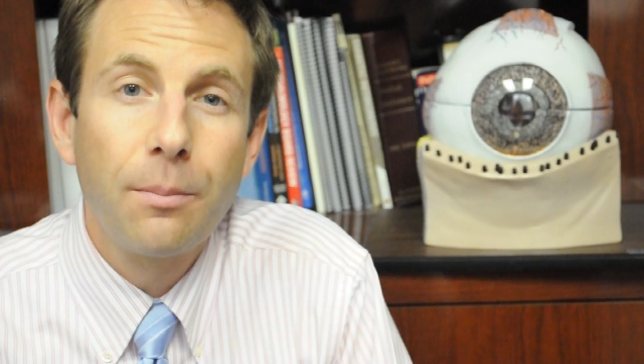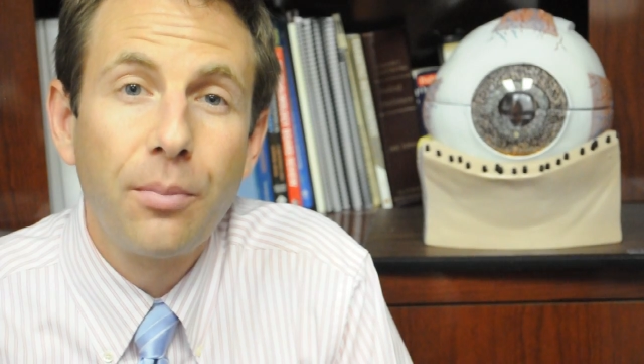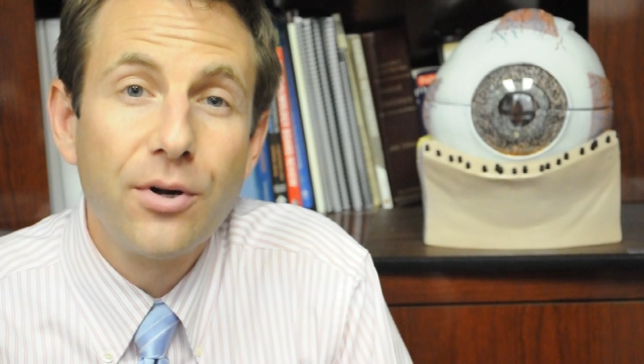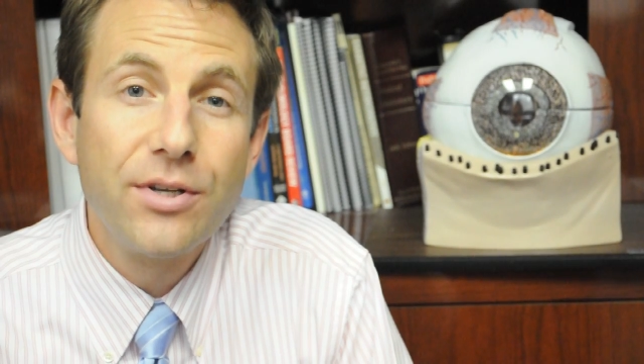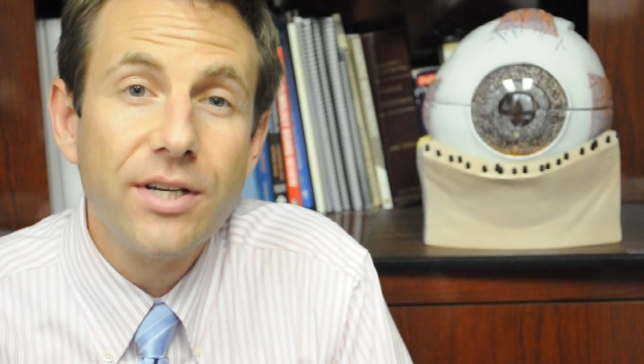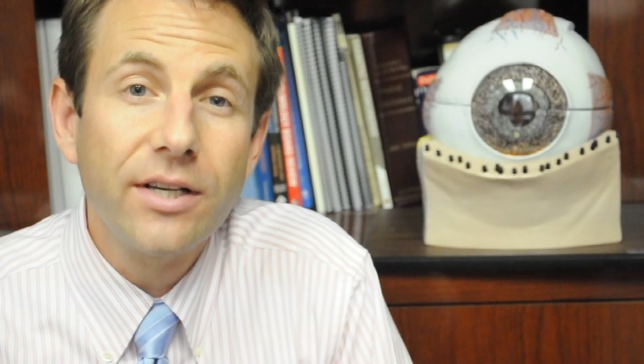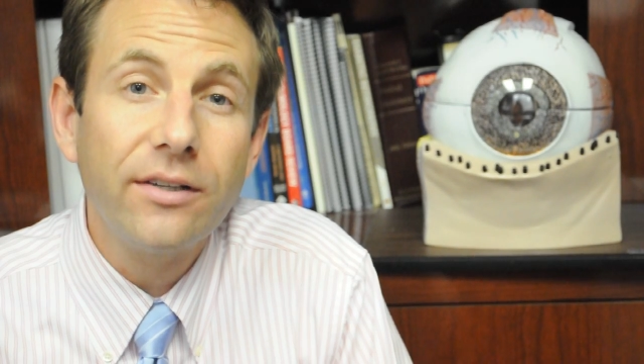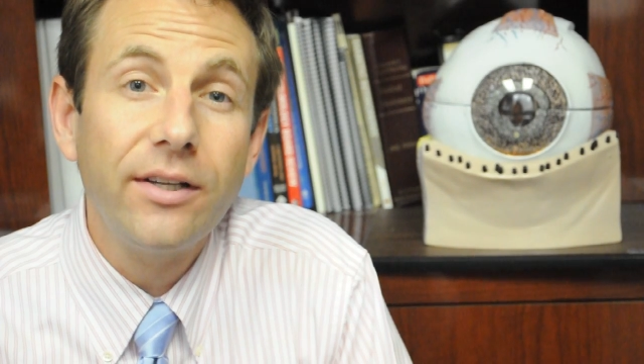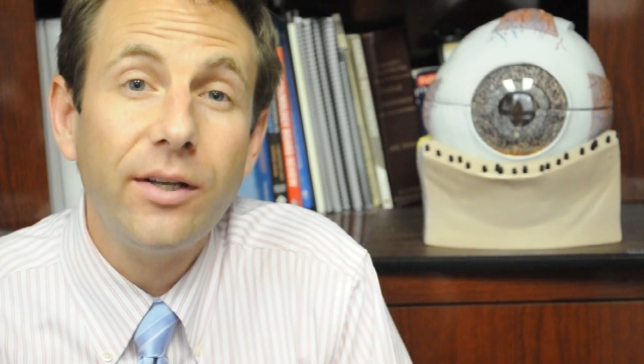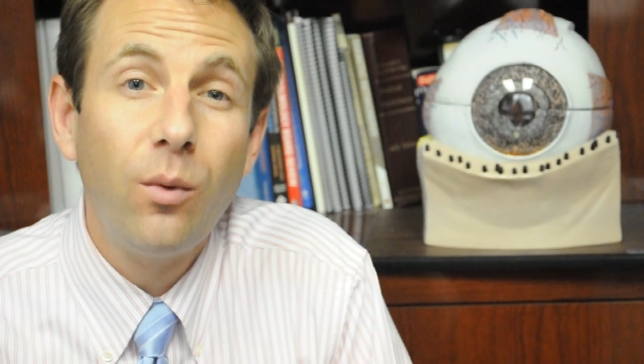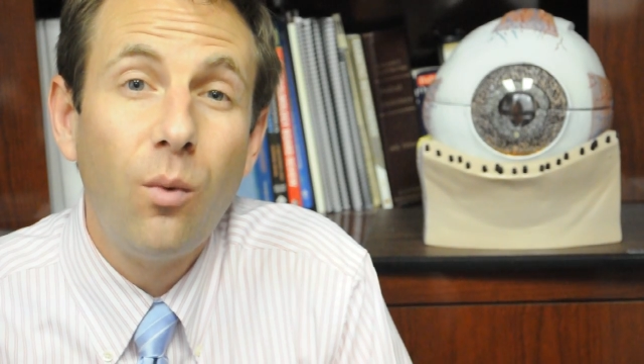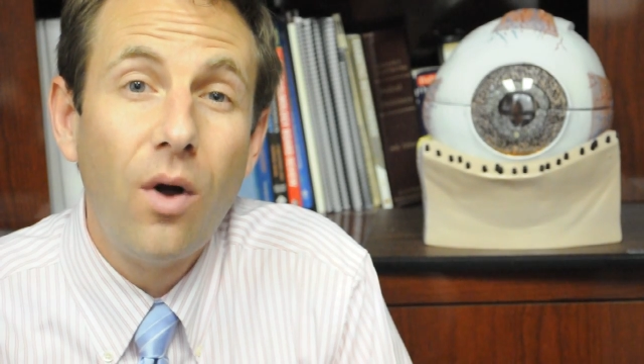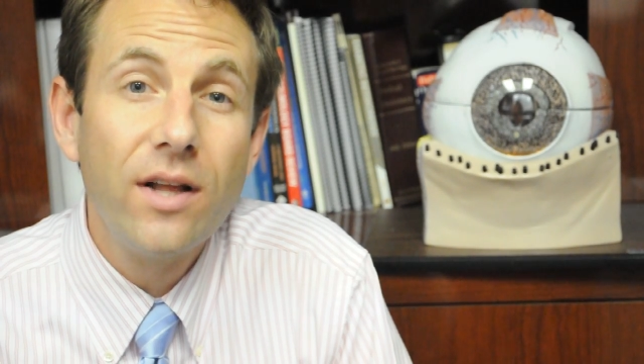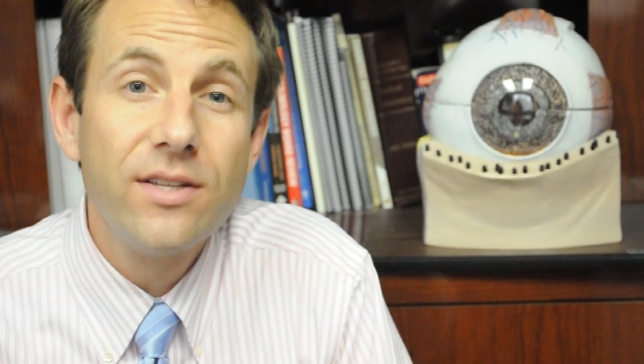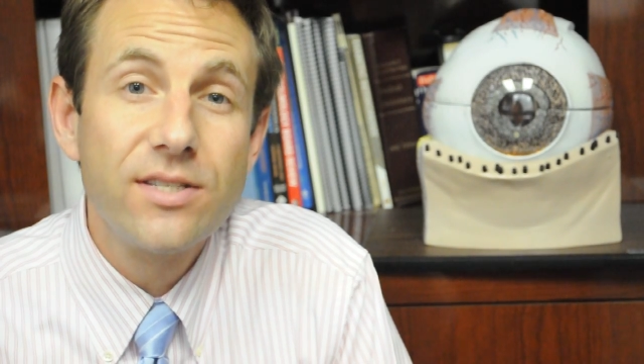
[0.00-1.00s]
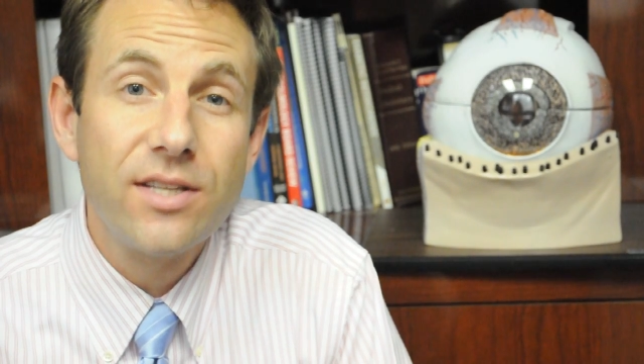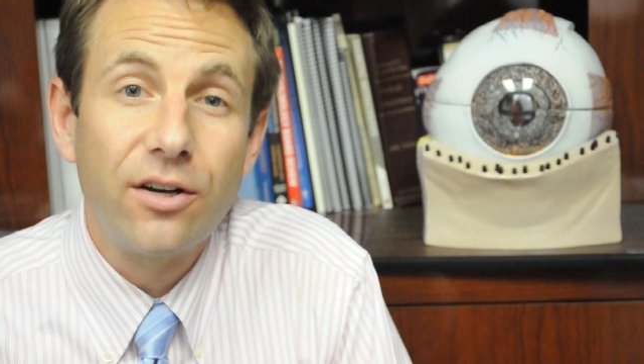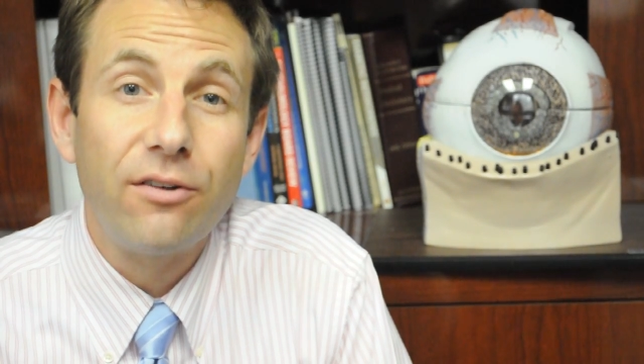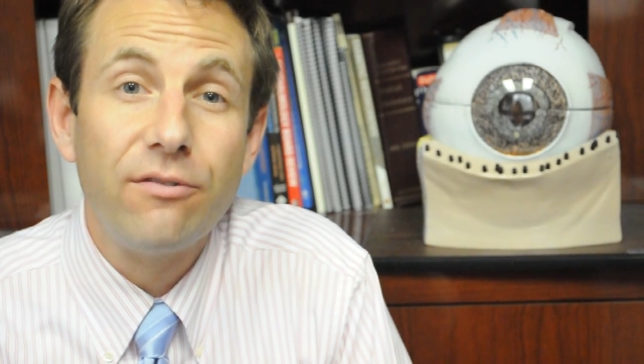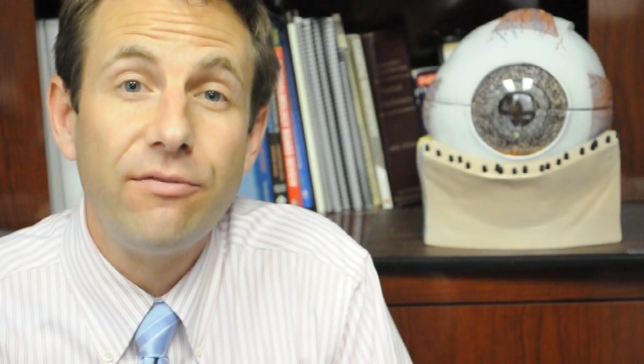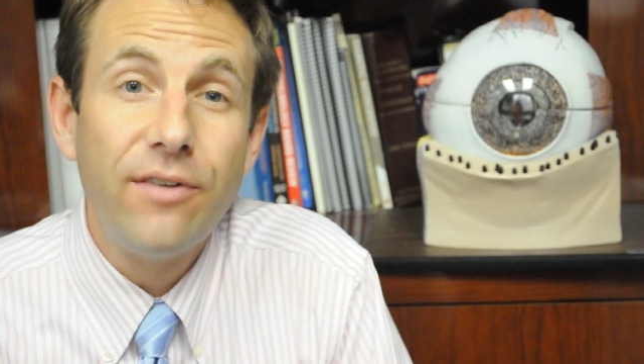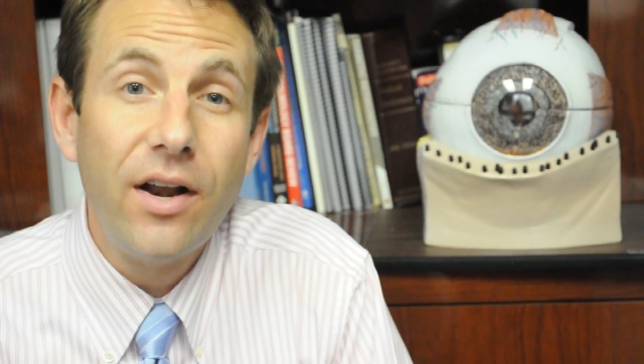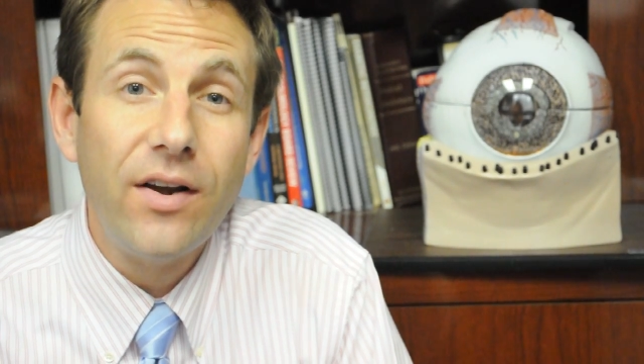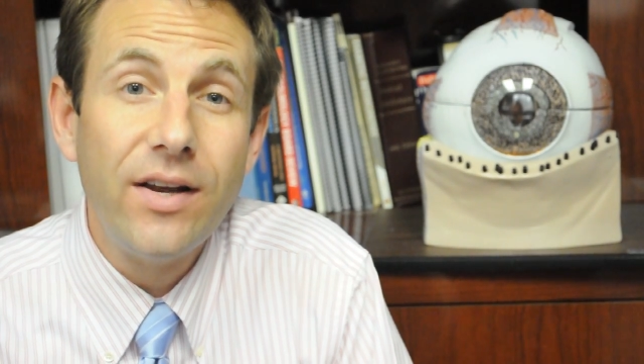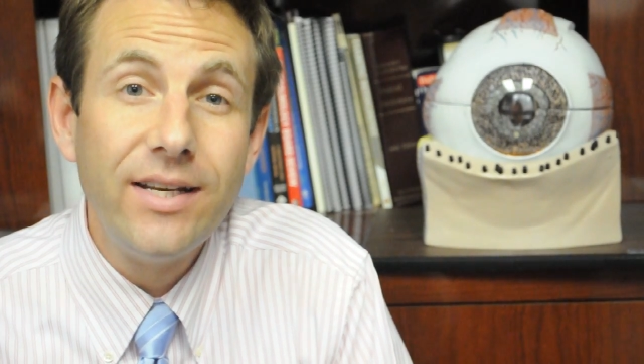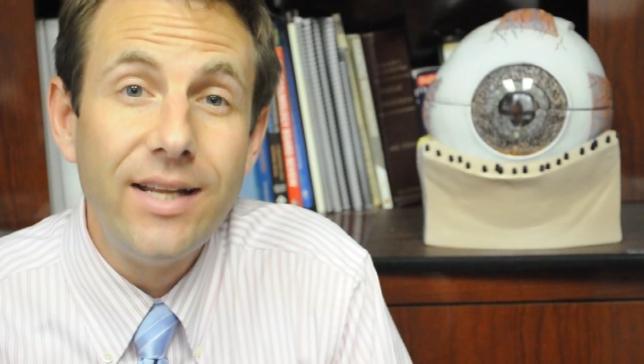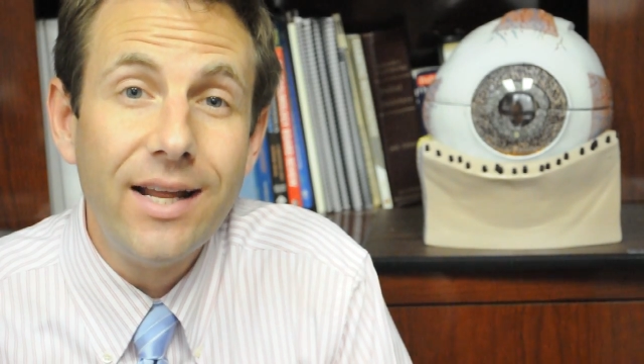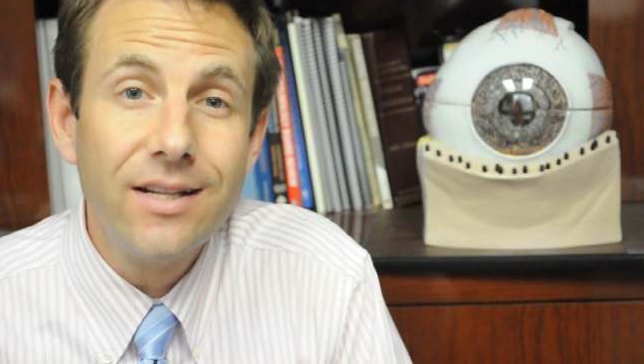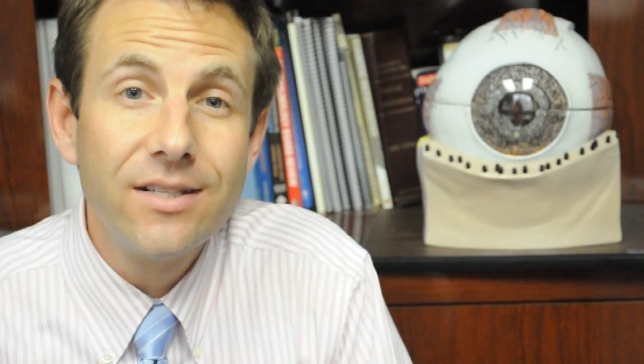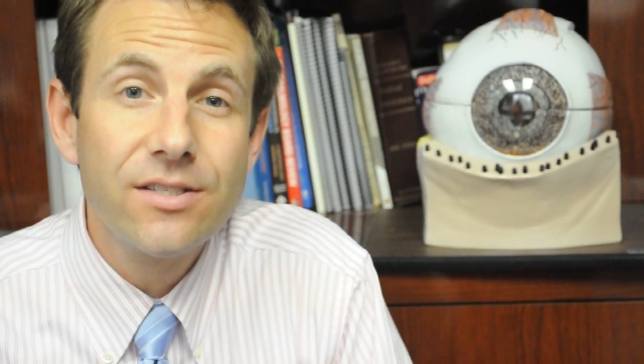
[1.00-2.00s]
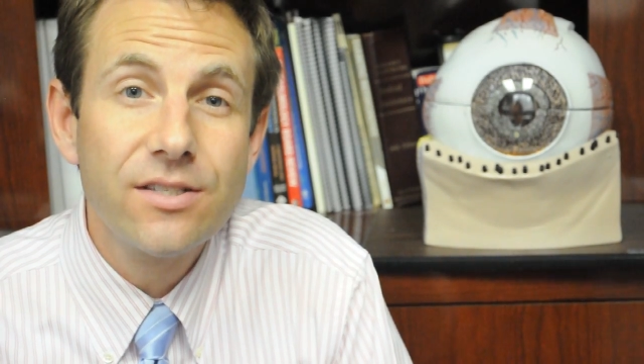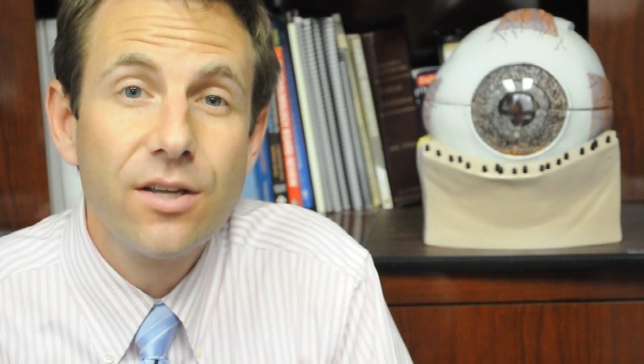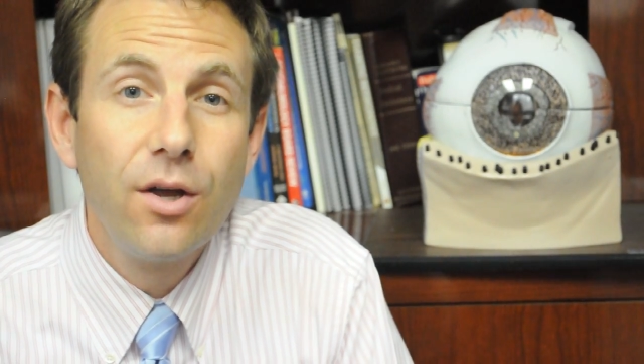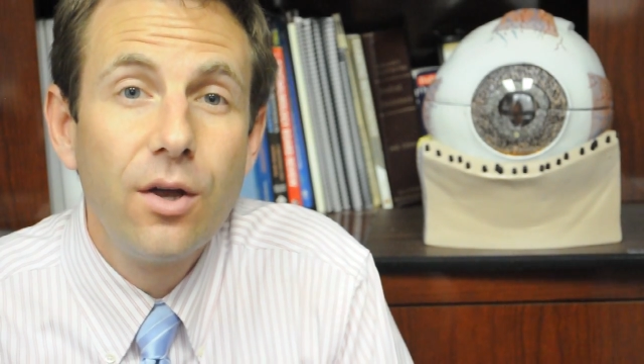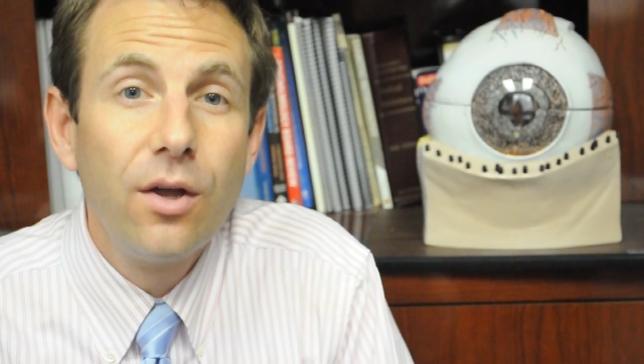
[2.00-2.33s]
particularly ones that are very dense